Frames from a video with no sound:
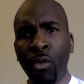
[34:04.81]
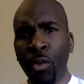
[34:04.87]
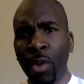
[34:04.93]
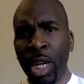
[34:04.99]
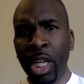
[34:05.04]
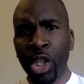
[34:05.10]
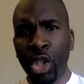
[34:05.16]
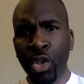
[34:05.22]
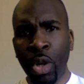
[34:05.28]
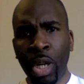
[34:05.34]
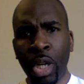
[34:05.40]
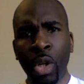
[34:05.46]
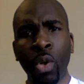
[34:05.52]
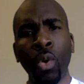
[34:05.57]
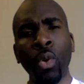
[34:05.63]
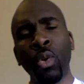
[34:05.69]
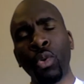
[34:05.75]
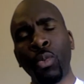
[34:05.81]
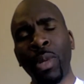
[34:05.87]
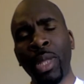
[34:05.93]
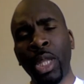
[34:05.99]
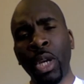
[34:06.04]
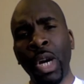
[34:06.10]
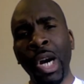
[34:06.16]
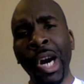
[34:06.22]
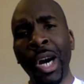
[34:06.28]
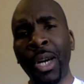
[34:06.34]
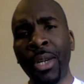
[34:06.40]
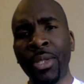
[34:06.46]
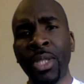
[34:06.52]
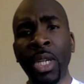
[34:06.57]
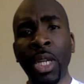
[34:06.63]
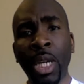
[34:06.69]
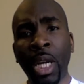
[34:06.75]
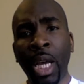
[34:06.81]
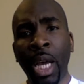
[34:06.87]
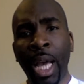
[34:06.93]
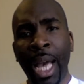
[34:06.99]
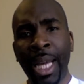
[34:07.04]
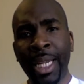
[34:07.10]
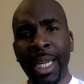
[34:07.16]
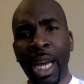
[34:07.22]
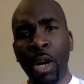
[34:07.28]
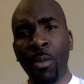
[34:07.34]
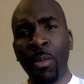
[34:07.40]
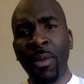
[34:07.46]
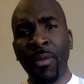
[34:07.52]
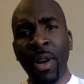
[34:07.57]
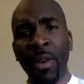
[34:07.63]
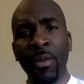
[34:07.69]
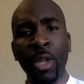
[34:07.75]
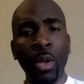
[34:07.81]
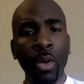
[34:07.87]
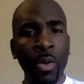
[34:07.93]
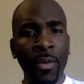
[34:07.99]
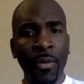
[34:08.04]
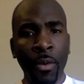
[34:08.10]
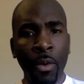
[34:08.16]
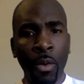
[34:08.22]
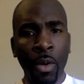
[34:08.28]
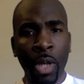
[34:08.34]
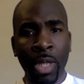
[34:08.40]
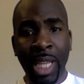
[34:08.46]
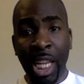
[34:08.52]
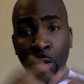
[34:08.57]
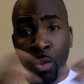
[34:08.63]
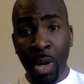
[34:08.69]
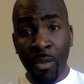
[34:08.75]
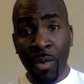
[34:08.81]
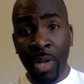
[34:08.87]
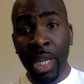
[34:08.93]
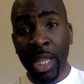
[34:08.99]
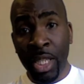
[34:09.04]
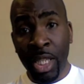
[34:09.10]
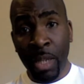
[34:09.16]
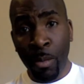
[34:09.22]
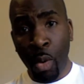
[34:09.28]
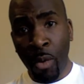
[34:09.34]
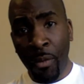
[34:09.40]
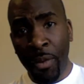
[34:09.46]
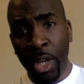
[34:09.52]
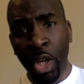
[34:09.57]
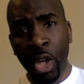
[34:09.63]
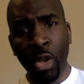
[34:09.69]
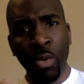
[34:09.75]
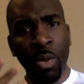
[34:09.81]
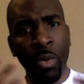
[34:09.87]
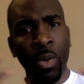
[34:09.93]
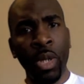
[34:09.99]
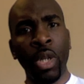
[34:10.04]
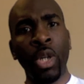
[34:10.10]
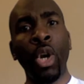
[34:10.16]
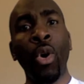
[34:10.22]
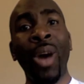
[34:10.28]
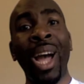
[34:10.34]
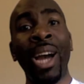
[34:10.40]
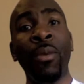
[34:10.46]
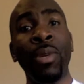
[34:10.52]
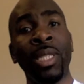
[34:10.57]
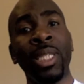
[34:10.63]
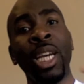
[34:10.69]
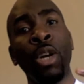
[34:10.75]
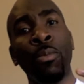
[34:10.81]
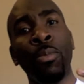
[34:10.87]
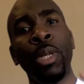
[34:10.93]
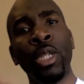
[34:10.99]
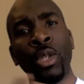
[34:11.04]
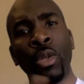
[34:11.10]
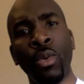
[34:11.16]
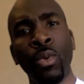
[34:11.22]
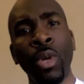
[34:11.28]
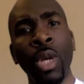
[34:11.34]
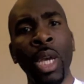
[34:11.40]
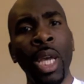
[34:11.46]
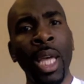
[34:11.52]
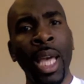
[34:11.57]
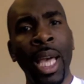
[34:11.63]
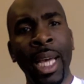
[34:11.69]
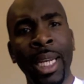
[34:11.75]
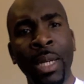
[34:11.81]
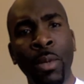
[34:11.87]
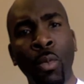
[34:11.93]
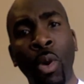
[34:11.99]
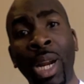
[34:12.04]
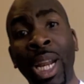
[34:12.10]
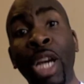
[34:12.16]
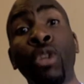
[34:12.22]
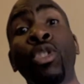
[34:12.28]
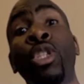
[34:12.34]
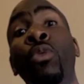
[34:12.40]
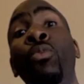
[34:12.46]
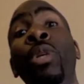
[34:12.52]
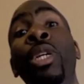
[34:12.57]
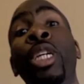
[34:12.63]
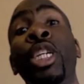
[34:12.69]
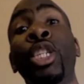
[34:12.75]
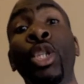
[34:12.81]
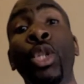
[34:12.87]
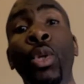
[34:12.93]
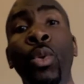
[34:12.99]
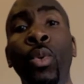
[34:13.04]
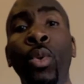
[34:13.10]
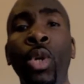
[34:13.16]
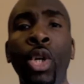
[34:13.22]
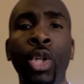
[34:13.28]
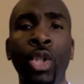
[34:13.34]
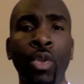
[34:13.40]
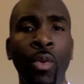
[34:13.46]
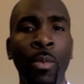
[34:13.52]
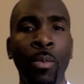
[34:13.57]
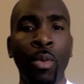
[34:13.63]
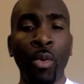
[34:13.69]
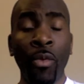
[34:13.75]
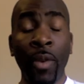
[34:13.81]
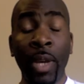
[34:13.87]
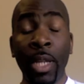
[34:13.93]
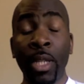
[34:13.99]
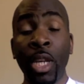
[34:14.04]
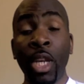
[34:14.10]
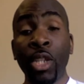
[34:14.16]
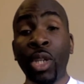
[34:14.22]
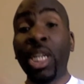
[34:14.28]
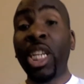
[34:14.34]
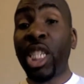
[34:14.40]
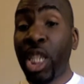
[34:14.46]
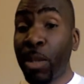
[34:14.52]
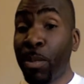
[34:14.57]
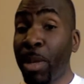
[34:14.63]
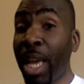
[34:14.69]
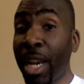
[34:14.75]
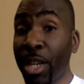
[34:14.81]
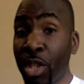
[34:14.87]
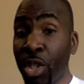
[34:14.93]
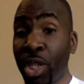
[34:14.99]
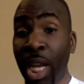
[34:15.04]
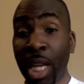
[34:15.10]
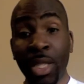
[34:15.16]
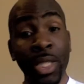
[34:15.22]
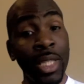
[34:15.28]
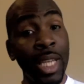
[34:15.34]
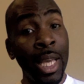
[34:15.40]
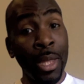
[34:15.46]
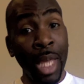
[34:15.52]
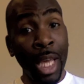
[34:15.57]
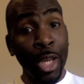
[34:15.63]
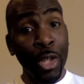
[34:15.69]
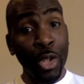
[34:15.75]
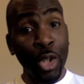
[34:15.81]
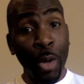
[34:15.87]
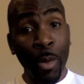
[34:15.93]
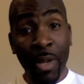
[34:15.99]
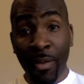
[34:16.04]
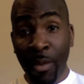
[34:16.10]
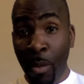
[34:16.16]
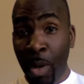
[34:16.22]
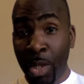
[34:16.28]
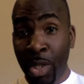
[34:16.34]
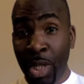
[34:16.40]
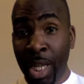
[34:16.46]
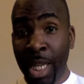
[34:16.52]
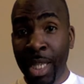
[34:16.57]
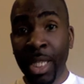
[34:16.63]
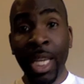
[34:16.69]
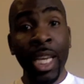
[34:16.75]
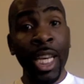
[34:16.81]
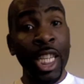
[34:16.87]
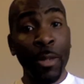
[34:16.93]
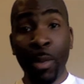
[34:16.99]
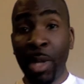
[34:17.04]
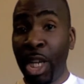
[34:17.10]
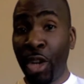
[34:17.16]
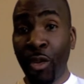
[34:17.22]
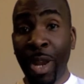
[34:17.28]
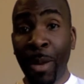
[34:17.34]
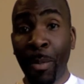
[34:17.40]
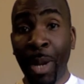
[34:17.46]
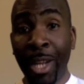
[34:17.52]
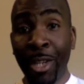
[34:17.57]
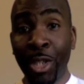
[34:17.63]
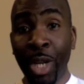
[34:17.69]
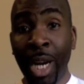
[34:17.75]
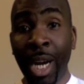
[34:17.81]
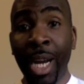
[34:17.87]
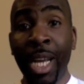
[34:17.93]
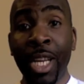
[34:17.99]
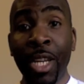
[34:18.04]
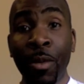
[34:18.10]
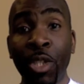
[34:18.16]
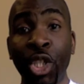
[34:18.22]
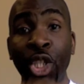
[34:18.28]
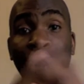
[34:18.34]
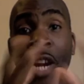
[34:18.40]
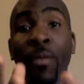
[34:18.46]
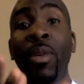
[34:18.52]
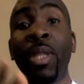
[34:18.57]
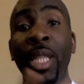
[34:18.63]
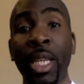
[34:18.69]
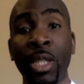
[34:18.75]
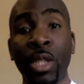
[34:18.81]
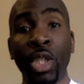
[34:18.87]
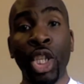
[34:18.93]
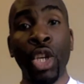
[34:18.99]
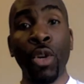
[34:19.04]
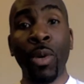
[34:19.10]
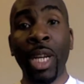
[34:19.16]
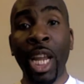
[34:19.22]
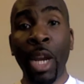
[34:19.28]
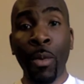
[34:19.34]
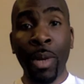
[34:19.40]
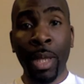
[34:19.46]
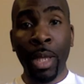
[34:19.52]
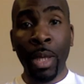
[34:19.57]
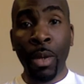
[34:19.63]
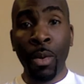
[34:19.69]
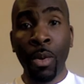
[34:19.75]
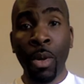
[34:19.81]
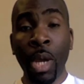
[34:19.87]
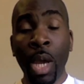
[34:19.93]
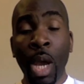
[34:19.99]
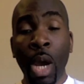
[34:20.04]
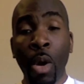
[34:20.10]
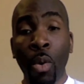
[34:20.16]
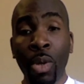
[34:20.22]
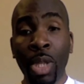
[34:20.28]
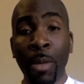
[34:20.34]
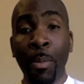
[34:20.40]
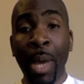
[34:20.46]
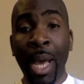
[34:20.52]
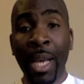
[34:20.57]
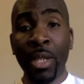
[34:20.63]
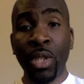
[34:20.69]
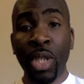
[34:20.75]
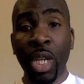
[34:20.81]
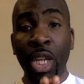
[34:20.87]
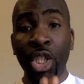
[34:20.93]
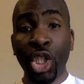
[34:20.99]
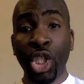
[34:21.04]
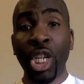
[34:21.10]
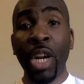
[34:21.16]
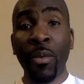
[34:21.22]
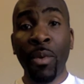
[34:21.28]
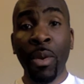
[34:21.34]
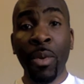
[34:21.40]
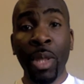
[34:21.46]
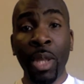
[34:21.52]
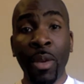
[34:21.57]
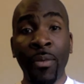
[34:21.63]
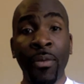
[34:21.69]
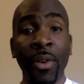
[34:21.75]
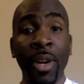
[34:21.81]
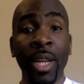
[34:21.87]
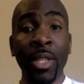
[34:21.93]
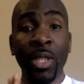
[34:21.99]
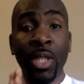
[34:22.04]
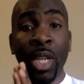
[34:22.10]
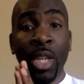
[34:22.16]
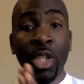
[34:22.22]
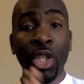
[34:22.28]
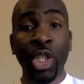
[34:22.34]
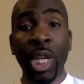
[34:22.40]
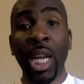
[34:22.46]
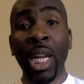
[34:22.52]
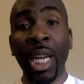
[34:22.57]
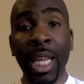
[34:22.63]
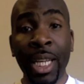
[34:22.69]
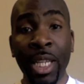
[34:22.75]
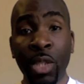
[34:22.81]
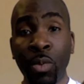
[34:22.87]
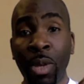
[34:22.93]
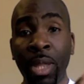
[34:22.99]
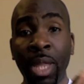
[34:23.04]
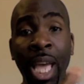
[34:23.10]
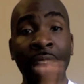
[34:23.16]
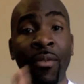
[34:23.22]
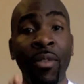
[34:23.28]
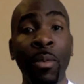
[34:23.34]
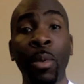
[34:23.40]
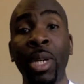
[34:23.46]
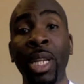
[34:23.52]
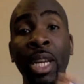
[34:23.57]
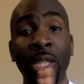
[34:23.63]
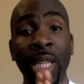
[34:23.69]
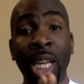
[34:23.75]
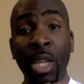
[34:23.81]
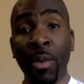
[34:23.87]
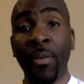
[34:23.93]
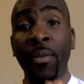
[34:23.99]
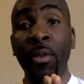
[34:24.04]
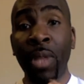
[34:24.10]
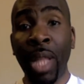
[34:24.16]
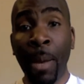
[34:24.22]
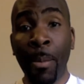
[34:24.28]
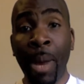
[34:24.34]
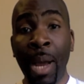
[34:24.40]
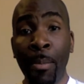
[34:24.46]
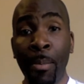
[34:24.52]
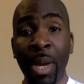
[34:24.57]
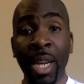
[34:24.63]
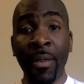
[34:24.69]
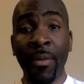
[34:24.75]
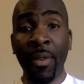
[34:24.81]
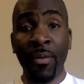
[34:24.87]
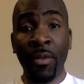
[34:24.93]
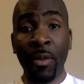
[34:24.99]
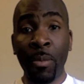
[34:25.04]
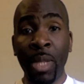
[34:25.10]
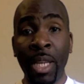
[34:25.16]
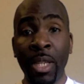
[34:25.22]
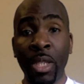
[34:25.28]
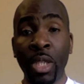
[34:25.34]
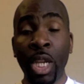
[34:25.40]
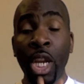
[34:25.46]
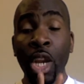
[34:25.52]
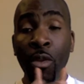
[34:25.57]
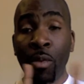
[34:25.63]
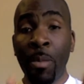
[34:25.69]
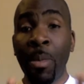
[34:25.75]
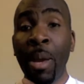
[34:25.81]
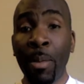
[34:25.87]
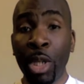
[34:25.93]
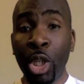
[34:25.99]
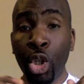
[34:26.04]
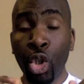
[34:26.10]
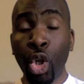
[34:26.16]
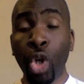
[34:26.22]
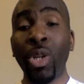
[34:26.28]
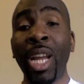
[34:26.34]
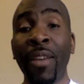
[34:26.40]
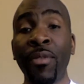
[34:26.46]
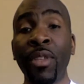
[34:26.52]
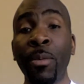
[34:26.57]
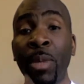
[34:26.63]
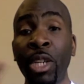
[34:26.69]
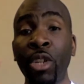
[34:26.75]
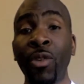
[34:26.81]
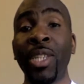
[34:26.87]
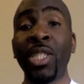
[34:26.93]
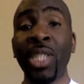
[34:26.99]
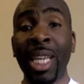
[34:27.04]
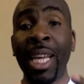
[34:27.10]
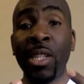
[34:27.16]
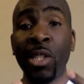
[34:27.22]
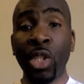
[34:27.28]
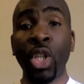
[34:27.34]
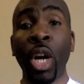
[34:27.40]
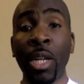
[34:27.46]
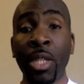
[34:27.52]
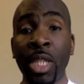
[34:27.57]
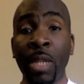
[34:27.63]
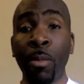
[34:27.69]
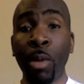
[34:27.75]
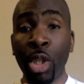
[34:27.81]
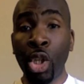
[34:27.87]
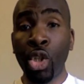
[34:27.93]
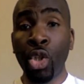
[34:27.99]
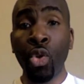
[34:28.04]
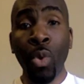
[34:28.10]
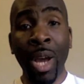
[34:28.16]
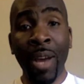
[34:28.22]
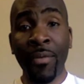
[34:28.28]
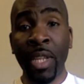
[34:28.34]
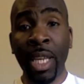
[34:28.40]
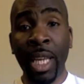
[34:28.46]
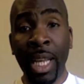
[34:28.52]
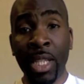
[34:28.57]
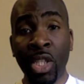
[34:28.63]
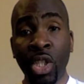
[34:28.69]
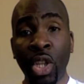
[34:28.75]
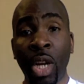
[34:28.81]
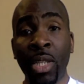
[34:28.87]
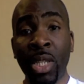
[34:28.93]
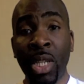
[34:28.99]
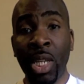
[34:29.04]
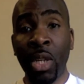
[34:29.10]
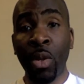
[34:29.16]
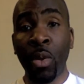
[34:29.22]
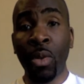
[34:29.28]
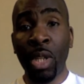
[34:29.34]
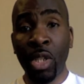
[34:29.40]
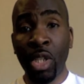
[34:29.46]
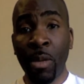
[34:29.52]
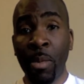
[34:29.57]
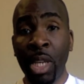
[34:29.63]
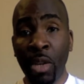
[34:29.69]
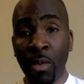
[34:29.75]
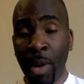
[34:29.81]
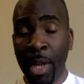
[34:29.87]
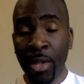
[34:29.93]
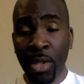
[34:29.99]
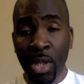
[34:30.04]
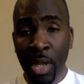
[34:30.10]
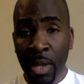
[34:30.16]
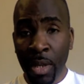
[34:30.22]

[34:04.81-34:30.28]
really struck a chord with your heart, and that will be very useful because as we're releasing more videos we want to know how it's helping you and what else can we can do to improve it so this is me action jackson saying thank you so much for watching this it's been a great pleasure sharing this q&a with you all the best share it with your friends share links with everybody else that you feel that might benefit from this remember you don't have to be great to get started but you do have to get started in order to be great